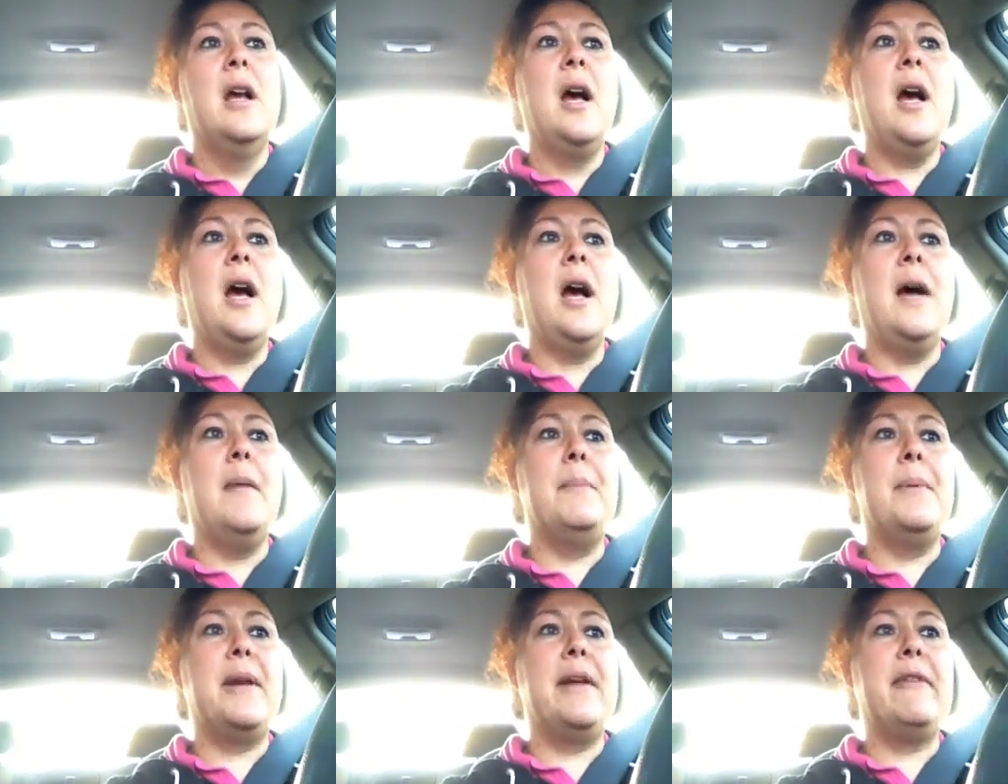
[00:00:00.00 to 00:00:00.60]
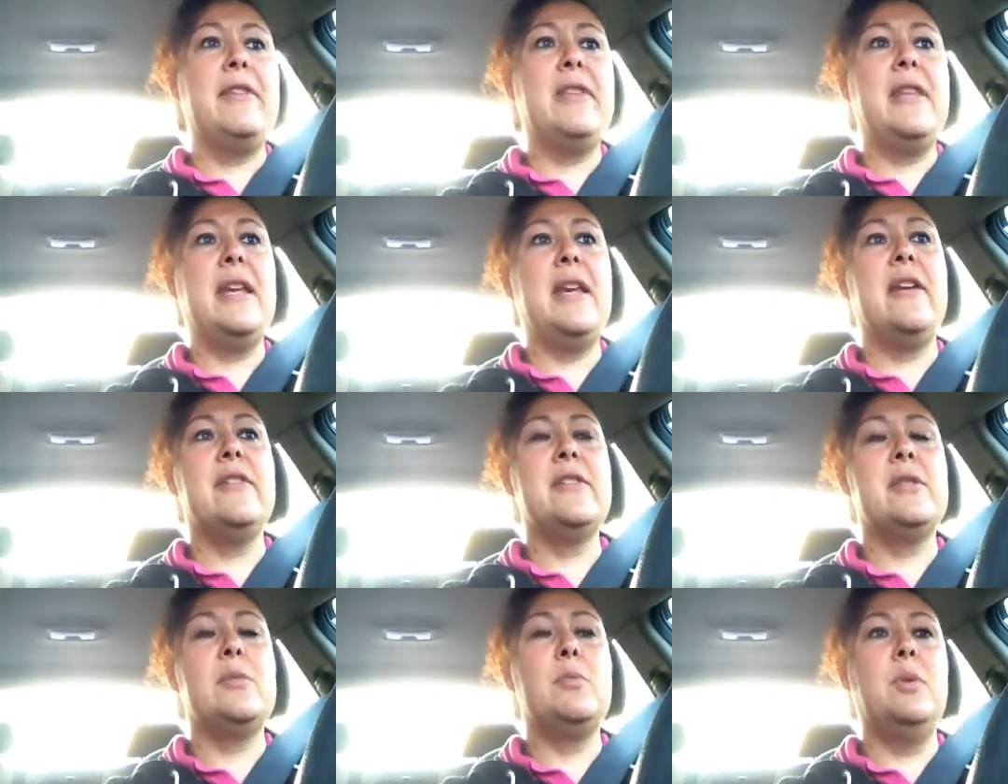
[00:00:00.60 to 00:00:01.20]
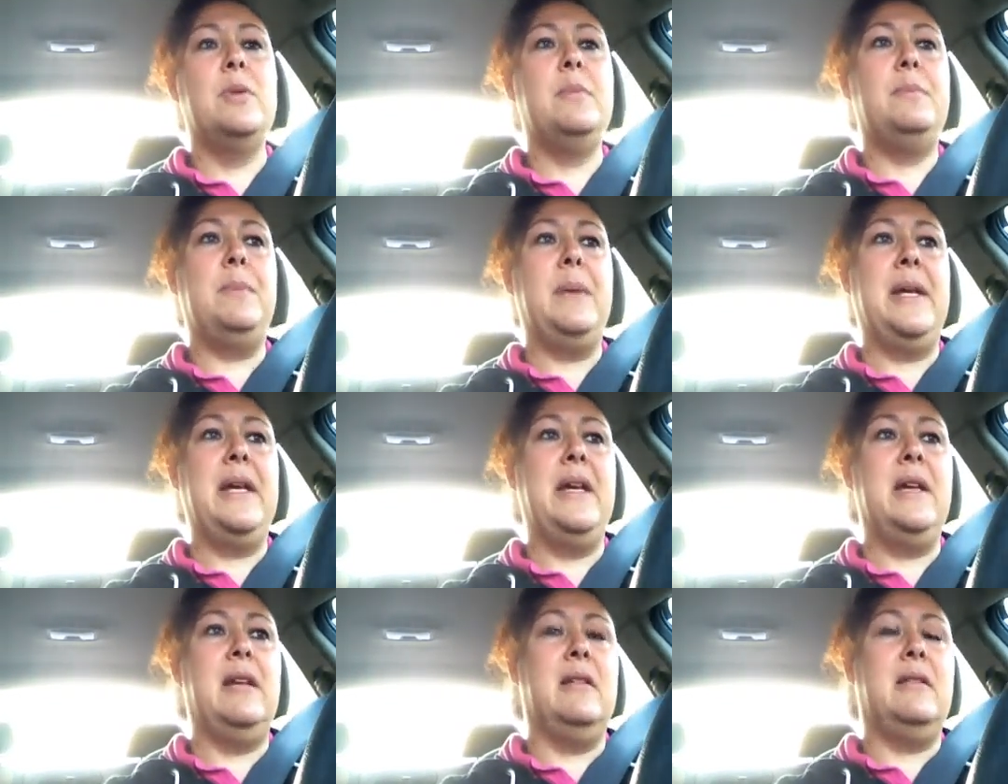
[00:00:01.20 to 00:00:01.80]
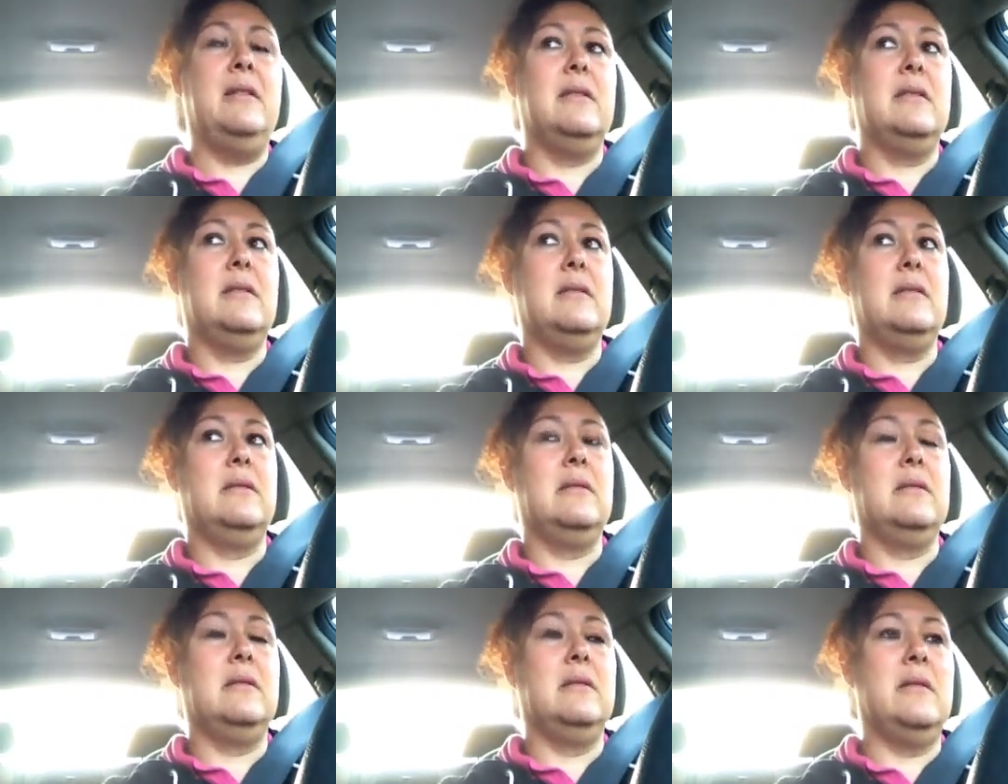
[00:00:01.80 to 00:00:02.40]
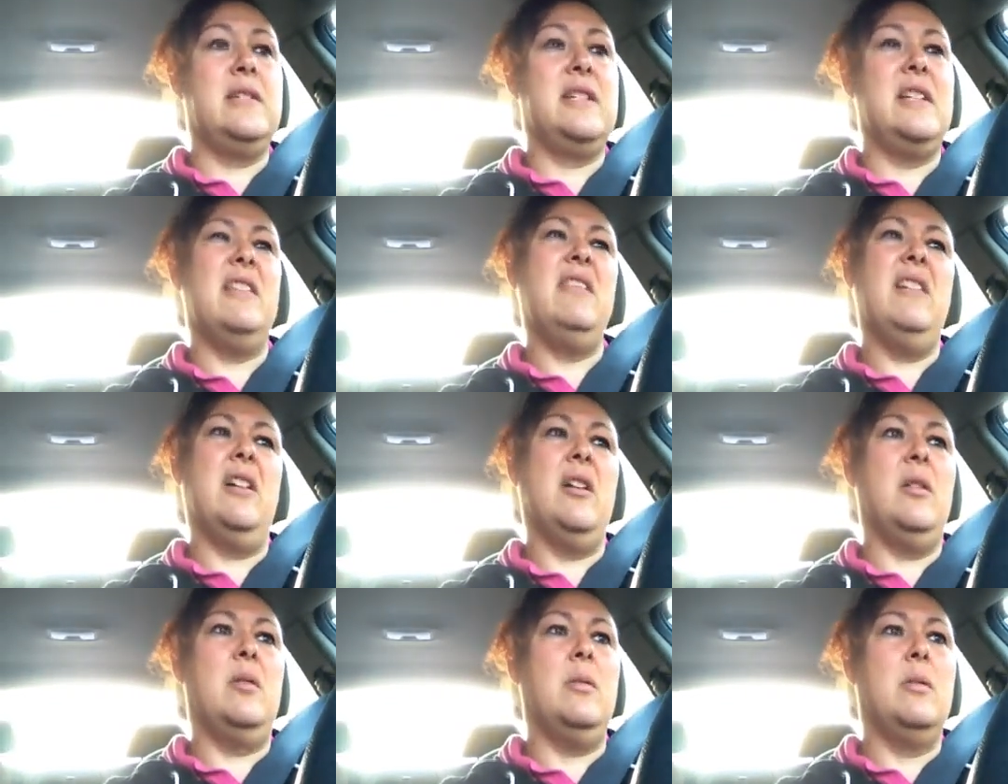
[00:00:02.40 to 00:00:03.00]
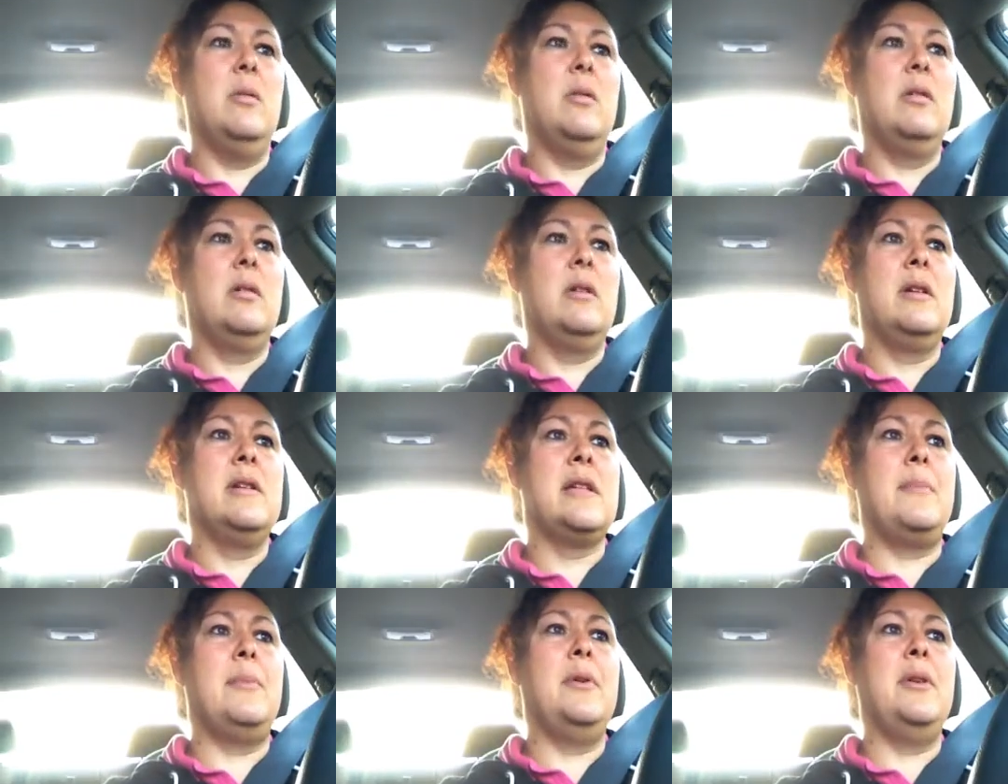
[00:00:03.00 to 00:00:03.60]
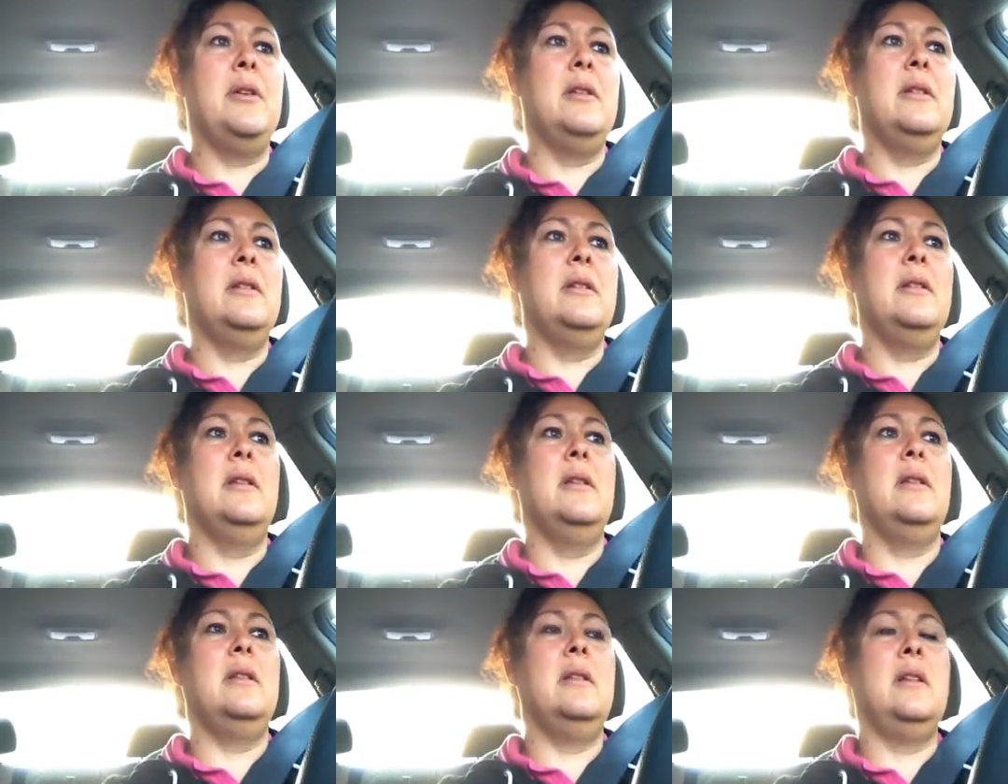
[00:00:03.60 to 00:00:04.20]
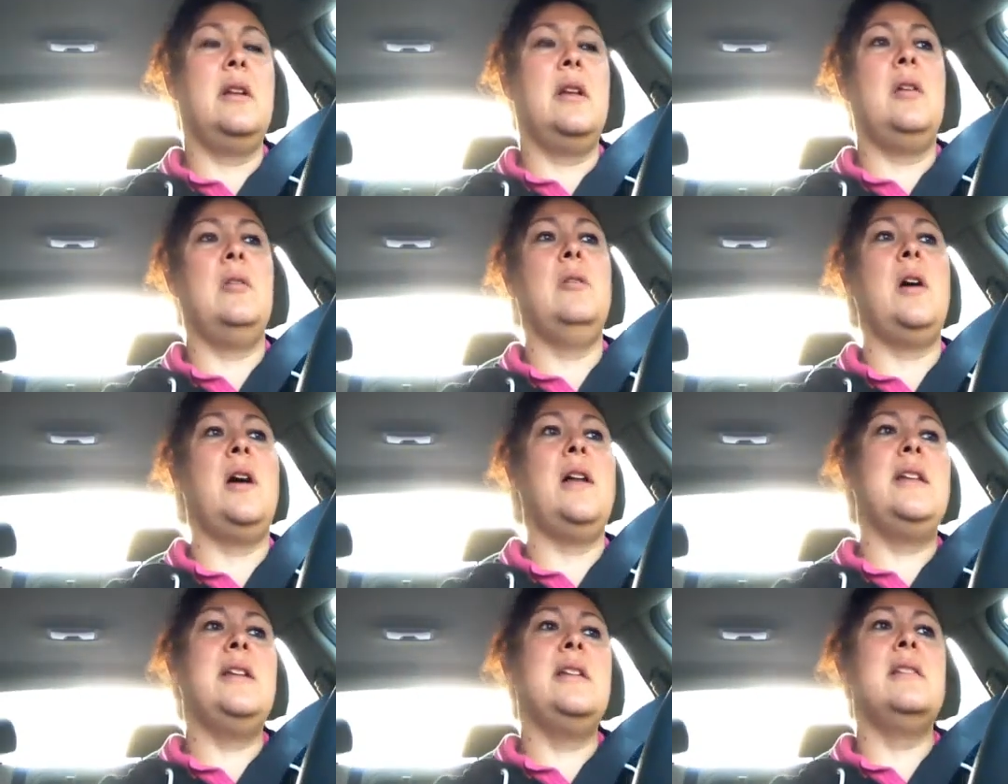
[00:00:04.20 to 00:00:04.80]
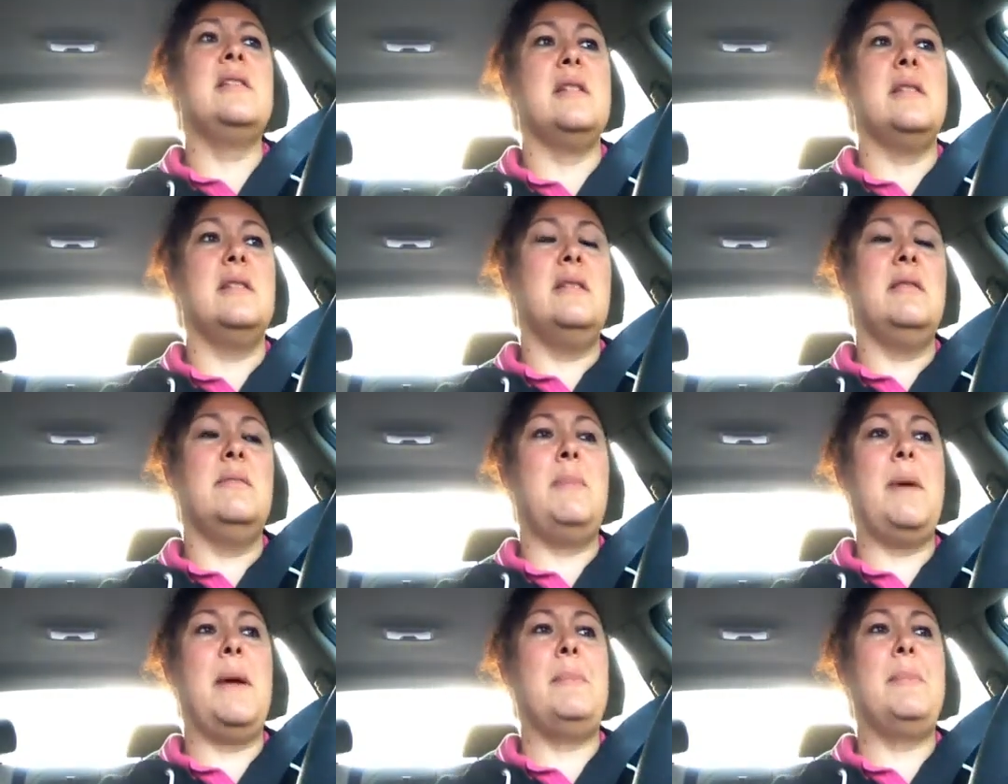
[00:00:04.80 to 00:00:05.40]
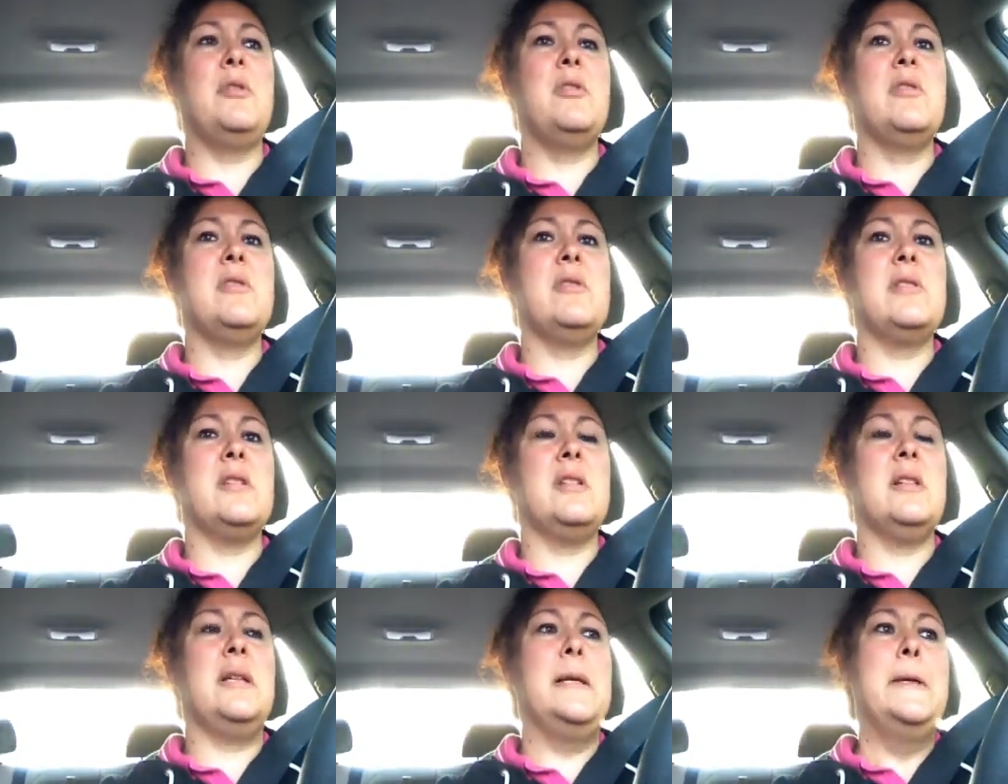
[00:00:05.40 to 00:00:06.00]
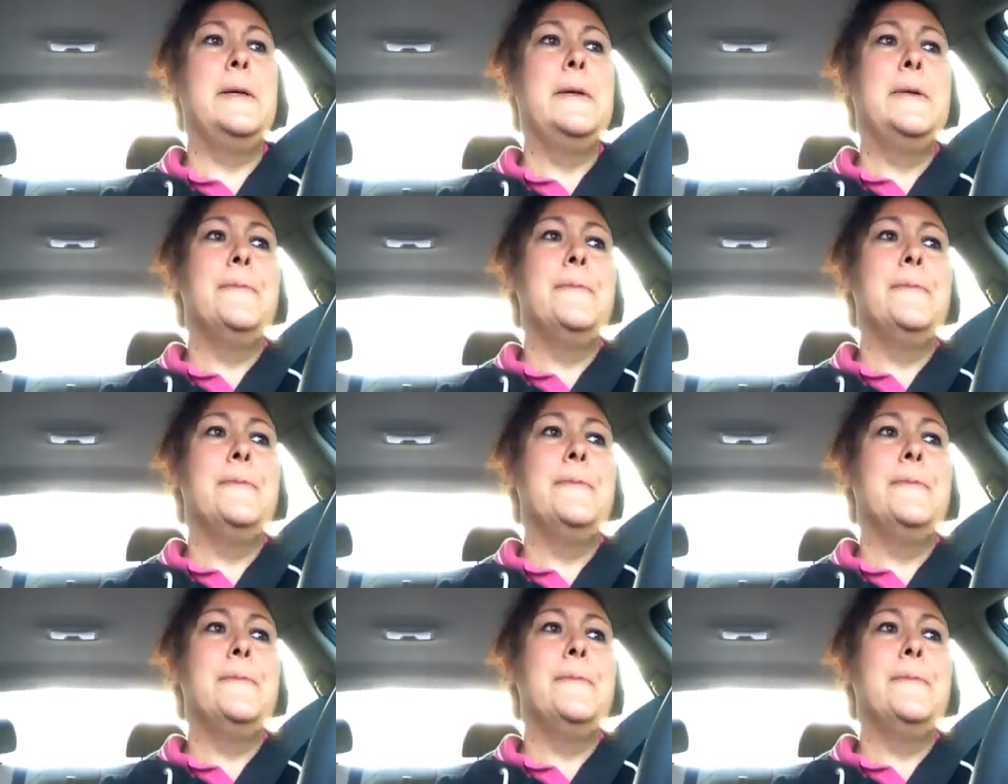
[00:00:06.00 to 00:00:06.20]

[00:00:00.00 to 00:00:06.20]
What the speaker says: but everything else would be 0, because I put, onions and peppers, and